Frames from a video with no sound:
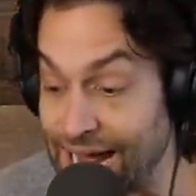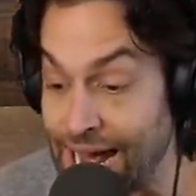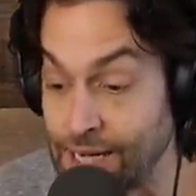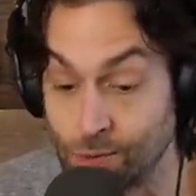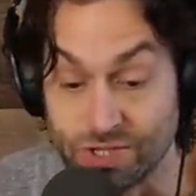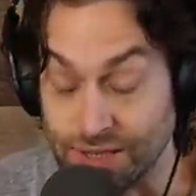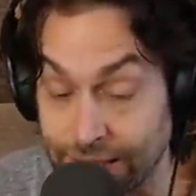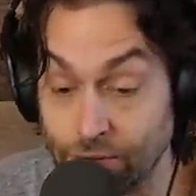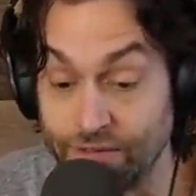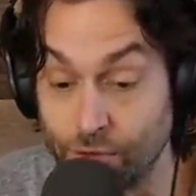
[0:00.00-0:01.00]
ad was
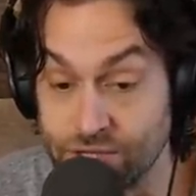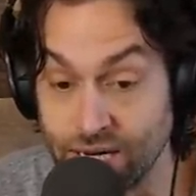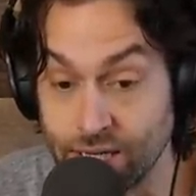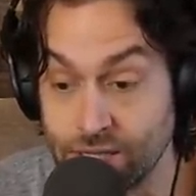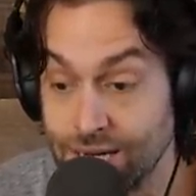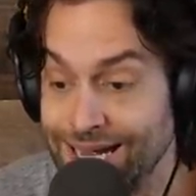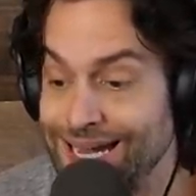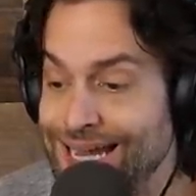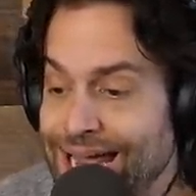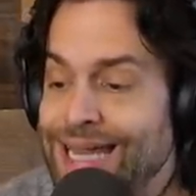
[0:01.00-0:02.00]
literally 4 seconds?
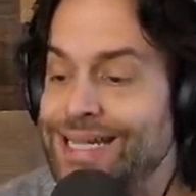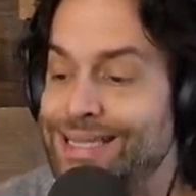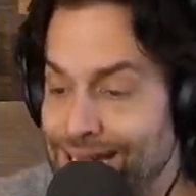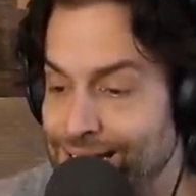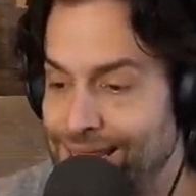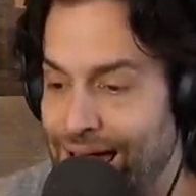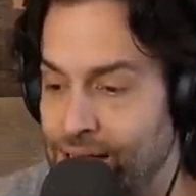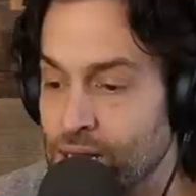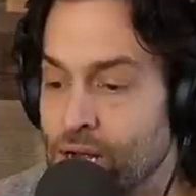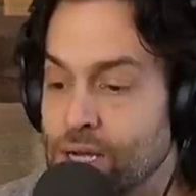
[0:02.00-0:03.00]
Yeah, he did that.